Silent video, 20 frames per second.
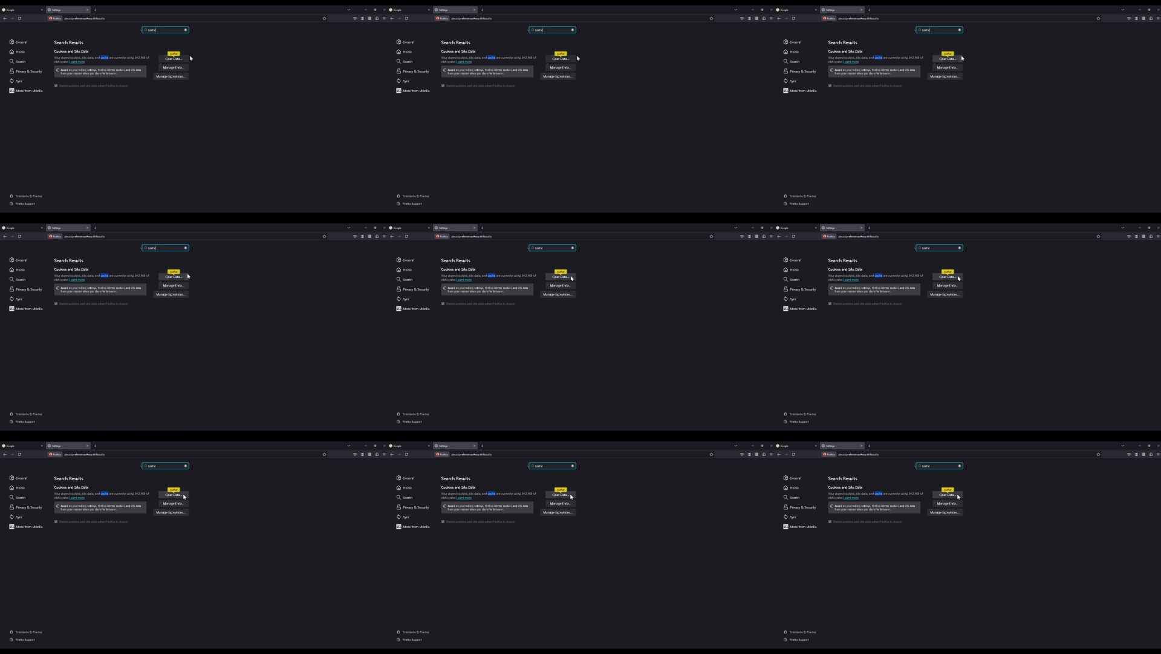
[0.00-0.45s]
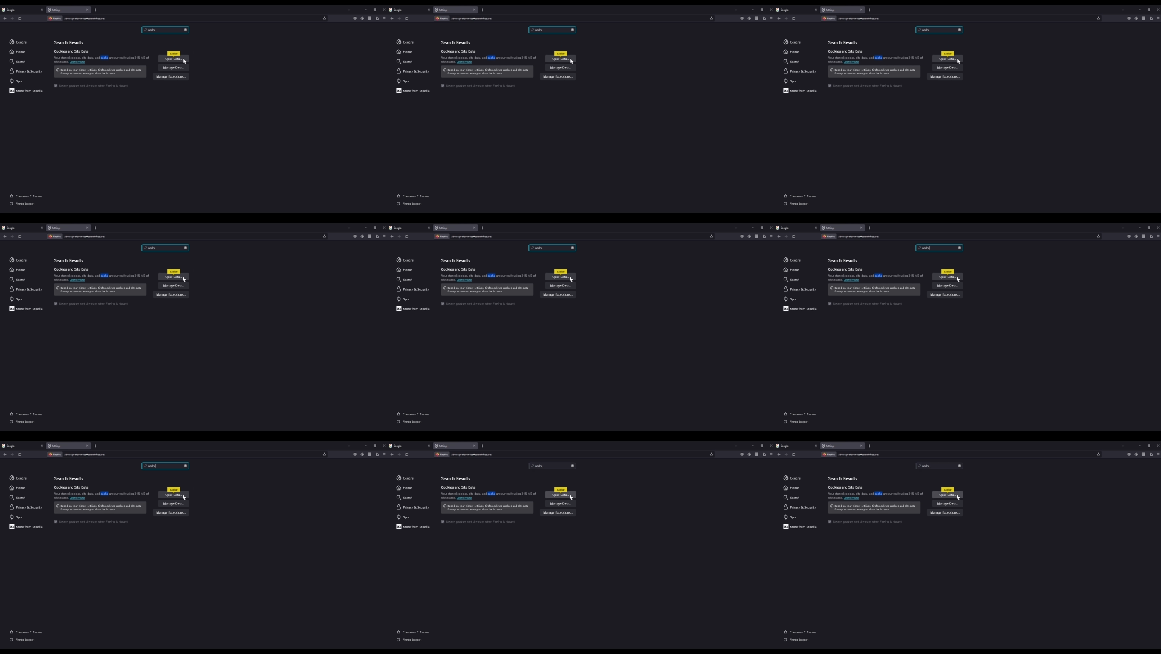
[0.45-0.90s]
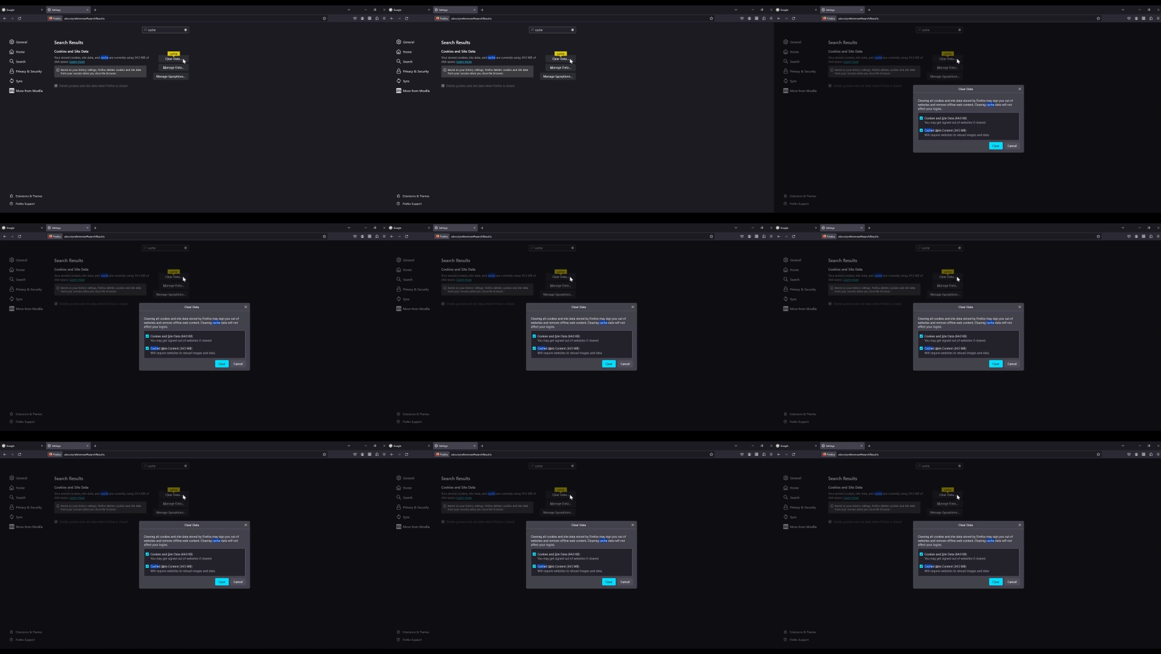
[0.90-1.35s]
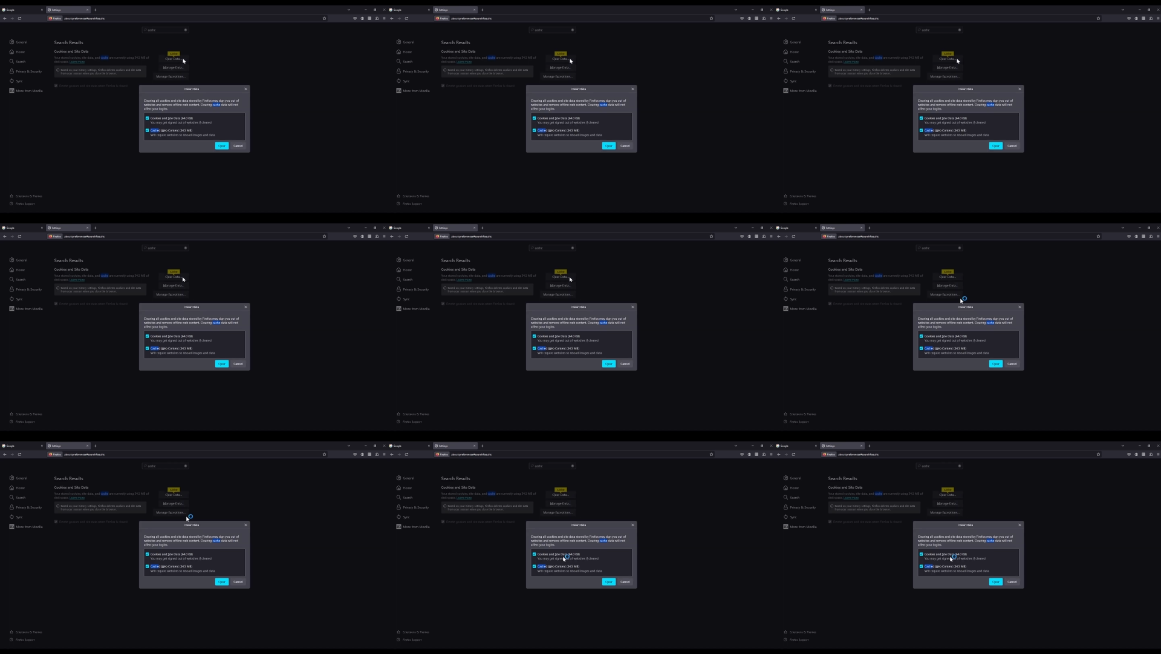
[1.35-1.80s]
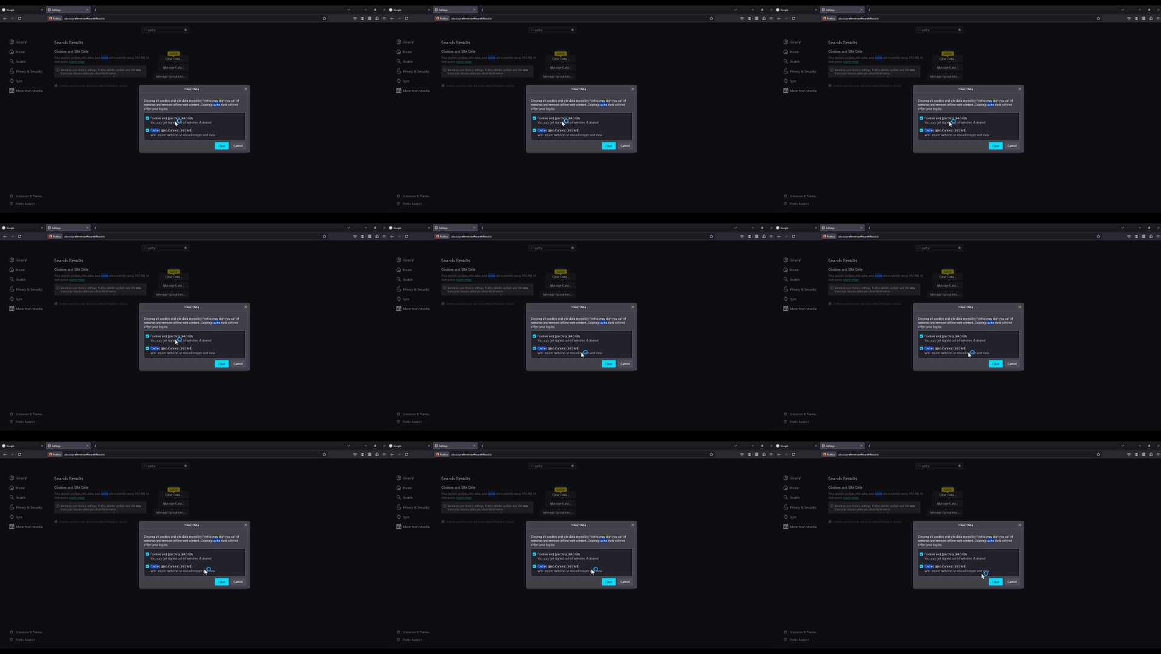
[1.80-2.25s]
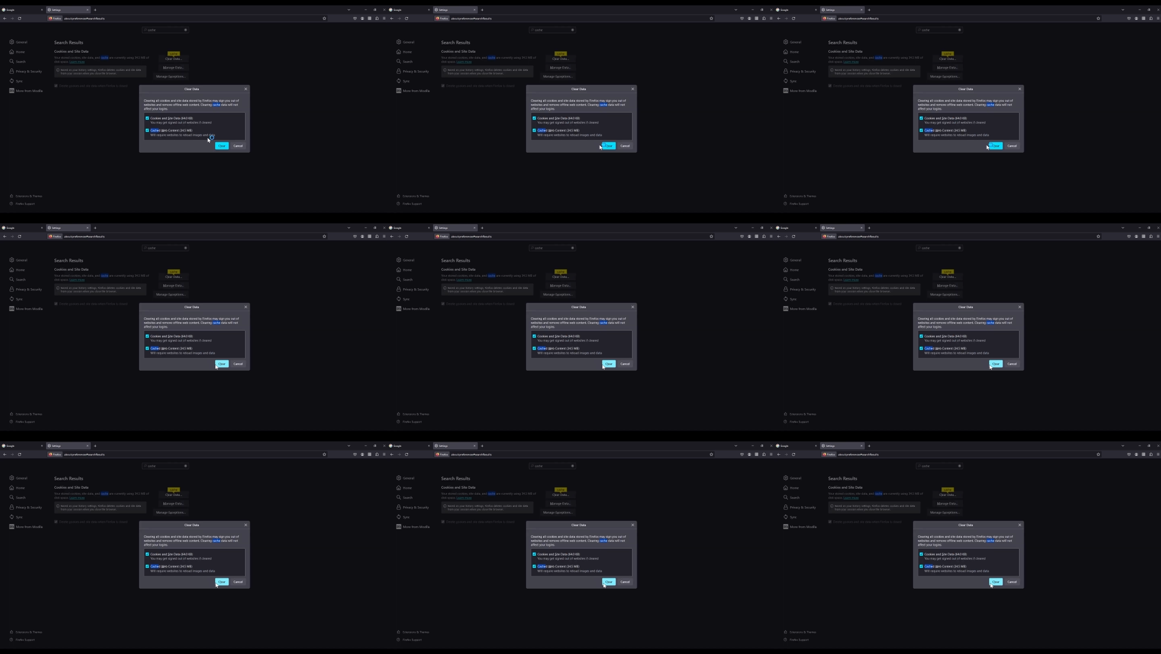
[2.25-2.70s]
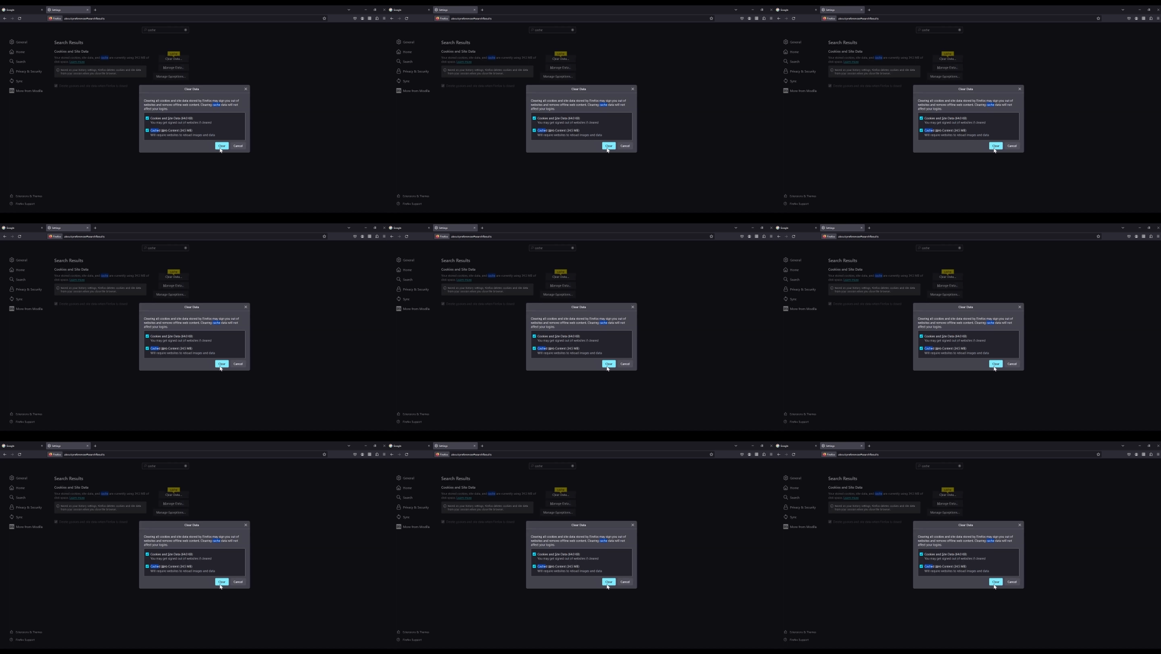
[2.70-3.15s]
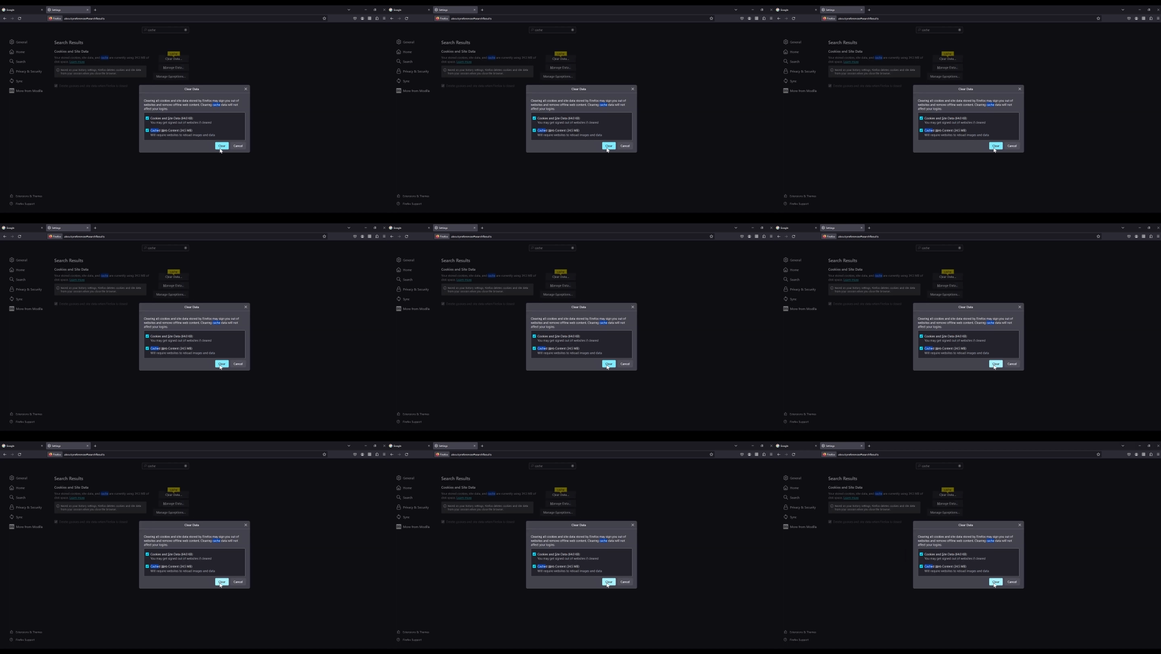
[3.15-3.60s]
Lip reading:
[unreadable: no face in view]